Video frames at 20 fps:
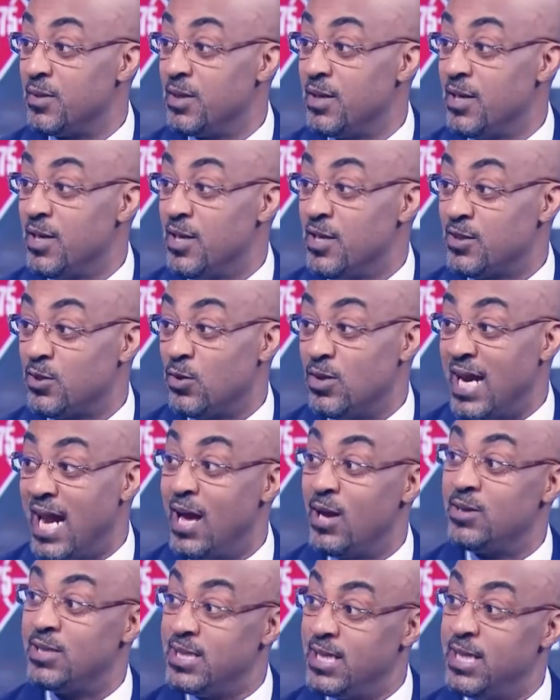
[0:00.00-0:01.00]
Yes. So
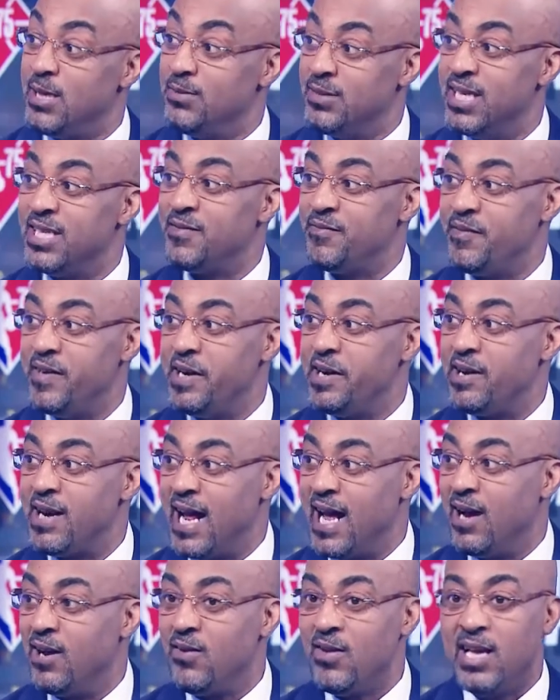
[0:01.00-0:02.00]
now Tibbs has figured
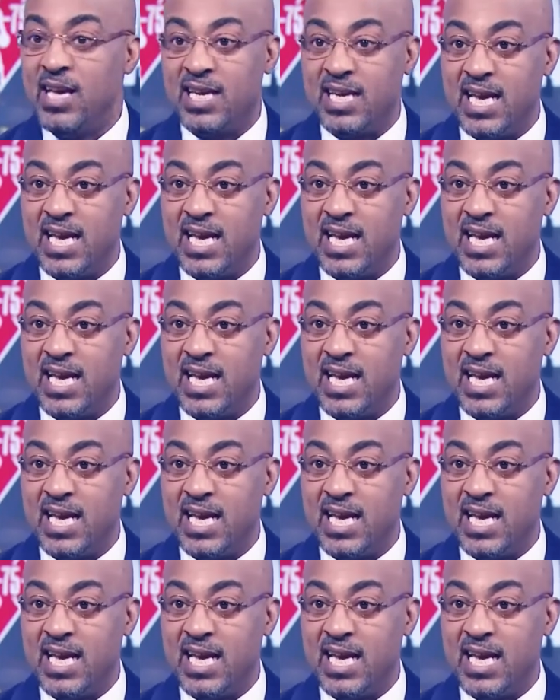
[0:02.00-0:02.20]
out,